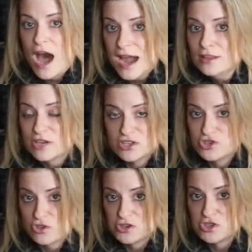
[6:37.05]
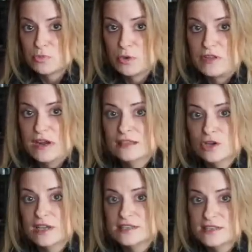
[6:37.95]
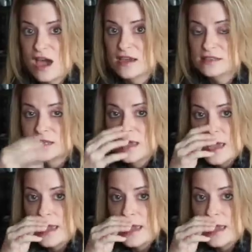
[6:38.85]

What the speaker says: I look at structure more than I look at size.